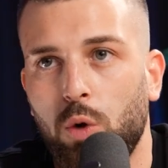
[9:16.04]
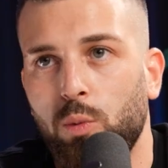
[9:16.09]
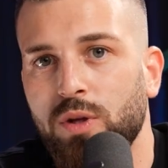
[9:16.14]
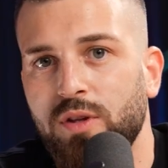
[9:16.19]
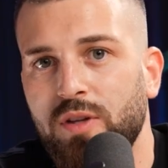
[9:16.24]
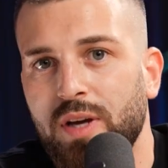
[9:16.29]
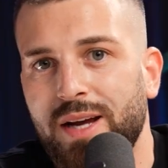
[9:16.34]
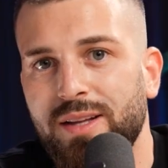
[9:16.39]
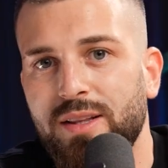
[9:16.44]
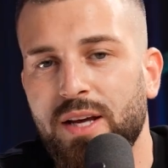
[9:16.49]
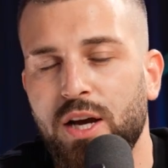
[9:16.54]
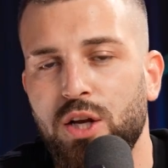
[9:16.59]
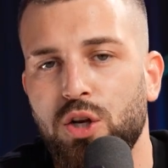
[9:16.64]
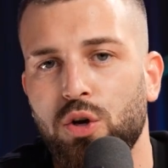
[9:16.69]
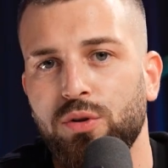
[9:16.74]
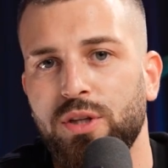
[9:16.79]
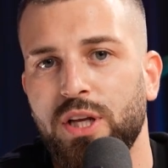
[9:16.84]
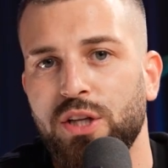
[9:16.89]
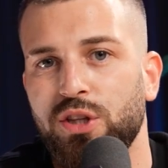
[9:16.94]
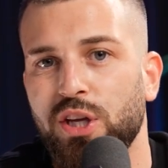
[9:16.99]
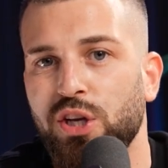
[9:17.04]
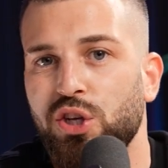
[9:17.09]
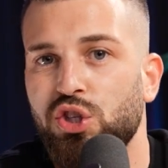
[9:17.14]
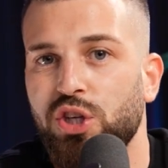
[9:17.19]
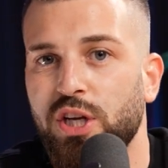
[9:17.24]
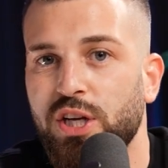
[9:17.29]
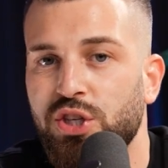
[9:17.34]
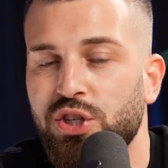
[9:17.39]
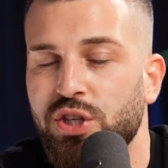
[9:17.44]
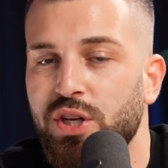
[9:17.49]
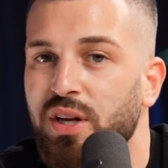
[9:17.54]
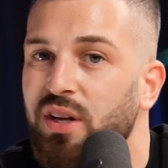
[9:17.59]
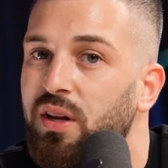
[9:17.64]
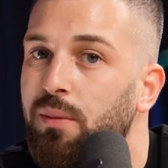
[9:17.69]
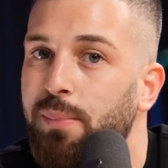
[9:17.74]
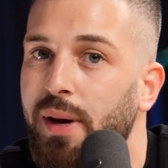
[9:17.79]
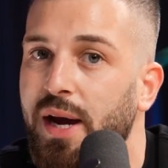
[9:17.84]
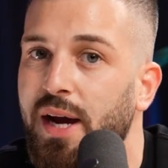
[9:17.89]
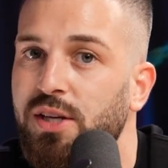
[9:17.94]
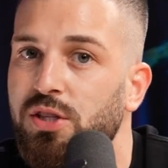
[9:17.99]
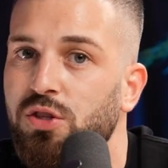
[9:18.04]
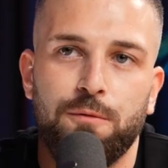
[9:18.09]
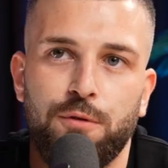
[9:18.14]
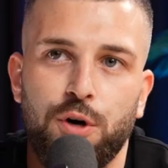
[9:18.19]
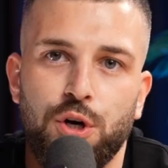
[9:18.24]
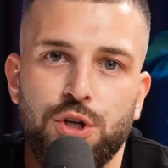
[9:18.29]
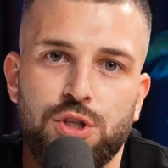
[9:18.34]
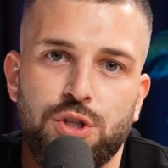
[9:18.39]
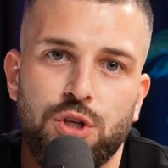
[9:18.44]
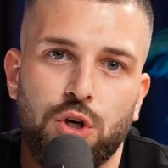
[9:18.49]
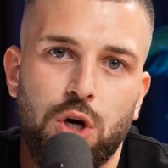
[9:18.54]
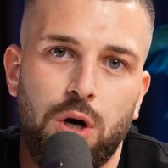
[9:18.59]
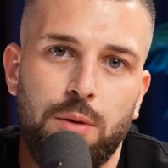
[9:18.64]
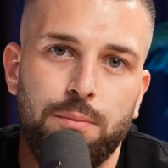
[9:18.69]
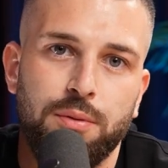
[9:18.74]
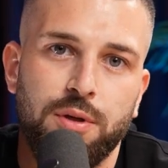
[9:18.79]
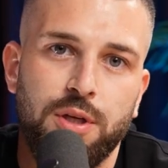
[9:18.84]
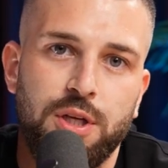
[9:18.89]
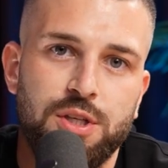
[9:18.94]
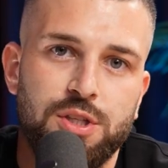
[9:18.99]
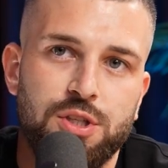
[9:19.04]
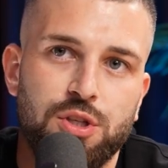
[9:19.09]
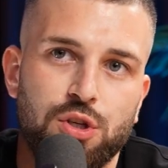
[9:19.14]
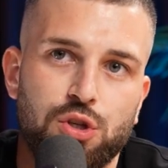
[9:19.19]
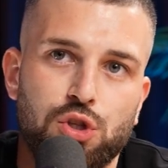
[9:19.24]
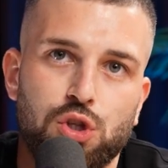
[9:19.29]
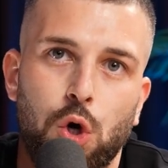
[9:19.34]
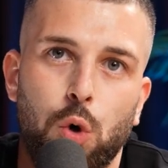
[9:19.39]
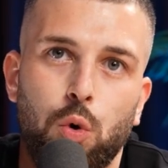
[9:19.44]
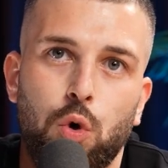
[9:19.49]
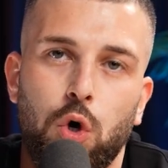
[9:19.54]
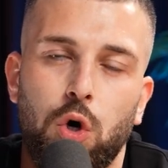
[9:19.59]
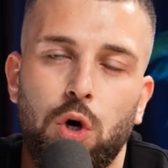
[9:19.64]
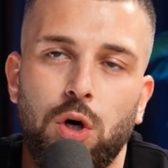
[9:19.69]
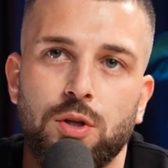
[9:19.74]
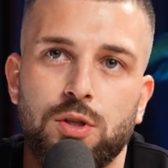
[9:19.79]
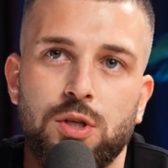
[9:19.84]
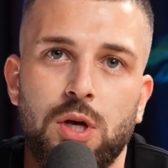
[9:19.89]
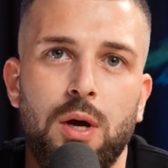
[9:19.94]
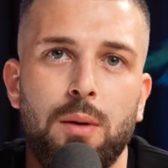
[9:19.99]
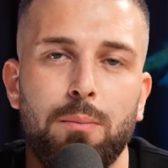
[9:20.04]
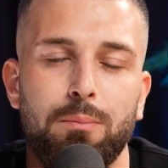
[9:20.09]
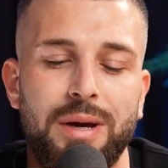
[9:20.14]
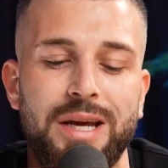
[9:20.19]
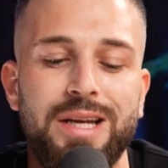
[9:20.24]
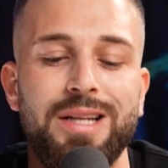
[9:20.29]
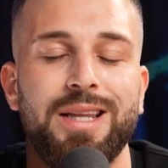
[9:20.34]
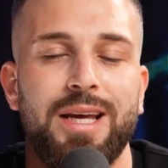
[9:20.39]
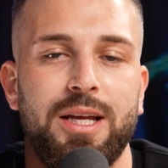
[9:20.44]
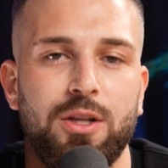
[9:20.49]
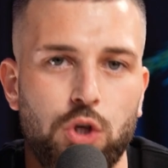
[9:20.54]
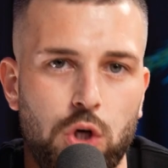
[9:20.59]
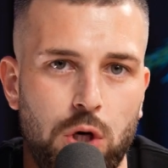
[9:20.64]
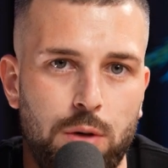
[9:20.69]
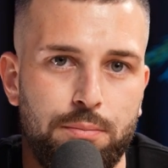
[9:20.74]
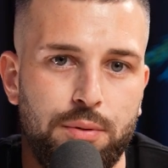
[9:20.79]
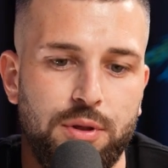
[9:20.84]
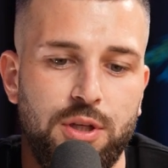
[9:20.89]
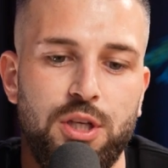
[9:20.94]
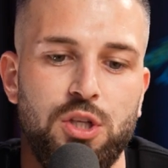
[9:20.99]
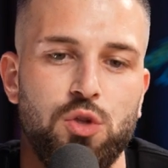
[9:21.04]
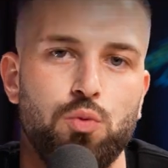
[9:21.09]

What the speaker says: with that. I know that they changed changed in the past. First, the companies, the so-called mainland companies,